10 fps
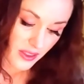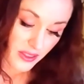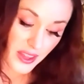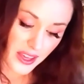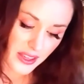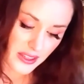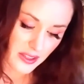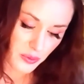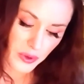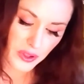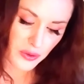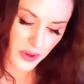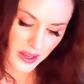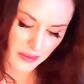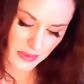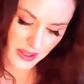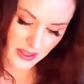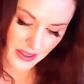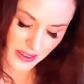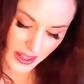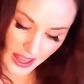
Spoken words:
These were the dreams that